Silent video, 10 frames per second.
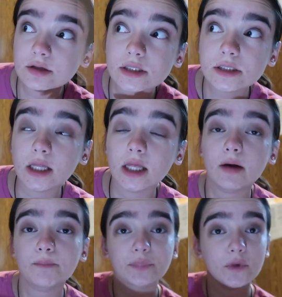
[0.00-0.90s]
there's this
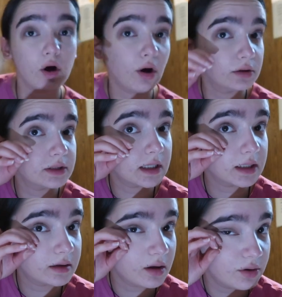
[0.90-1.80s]
thing called
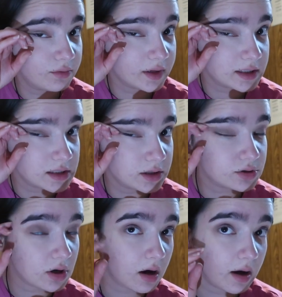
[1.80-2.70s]
Indie Clove and it's in
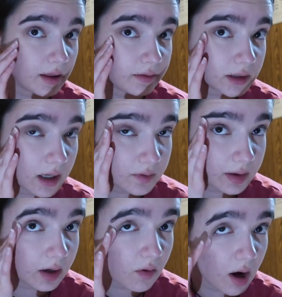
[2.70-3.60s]
Utah and I think they have it
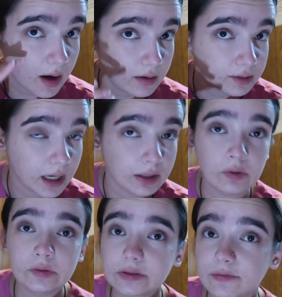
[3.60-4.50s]
in like Ohio and
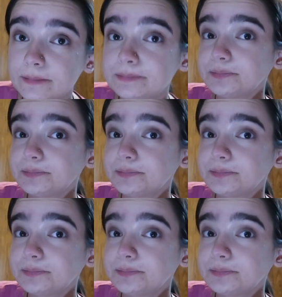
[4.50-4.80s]
Idaho and stuff